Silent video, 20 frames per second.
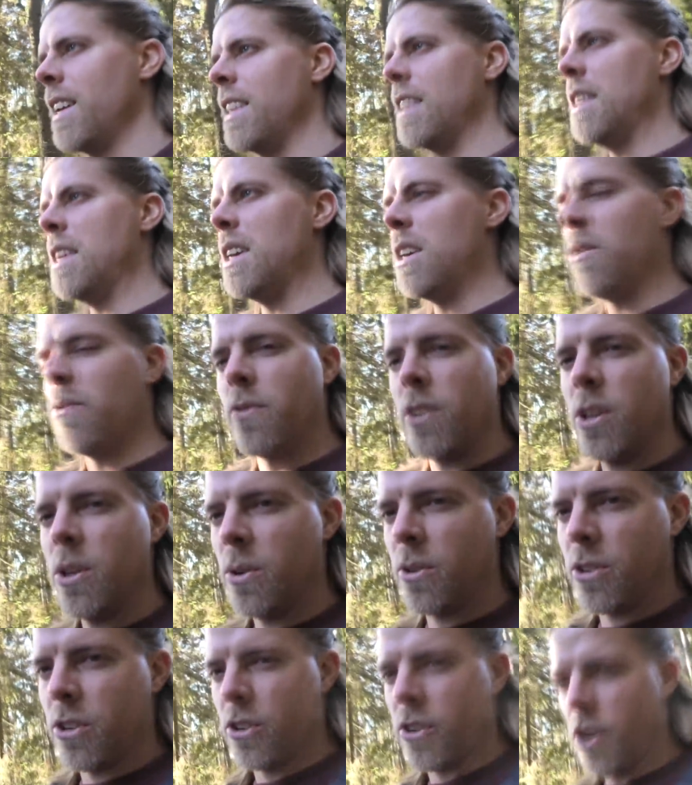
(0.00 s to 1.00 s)
the
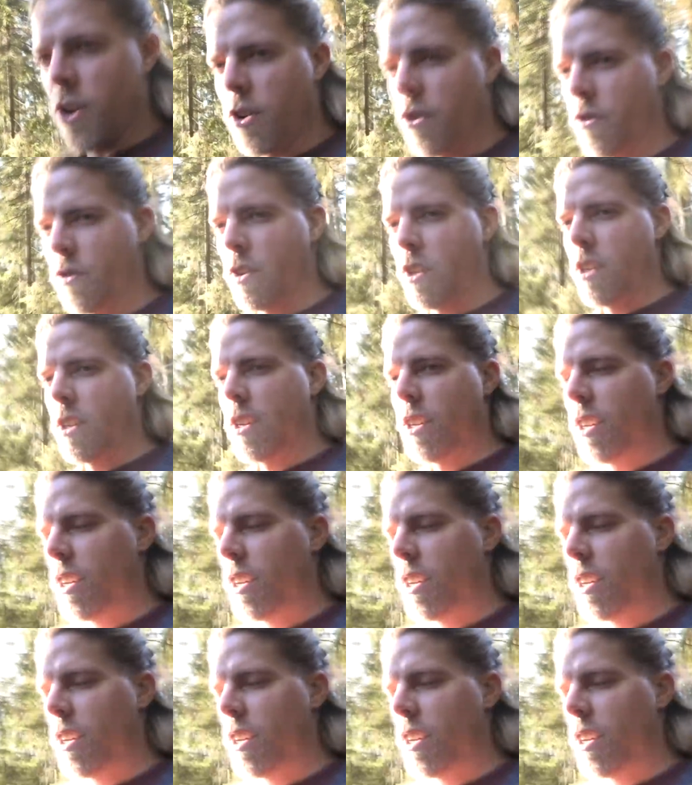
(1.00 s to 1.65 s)
future of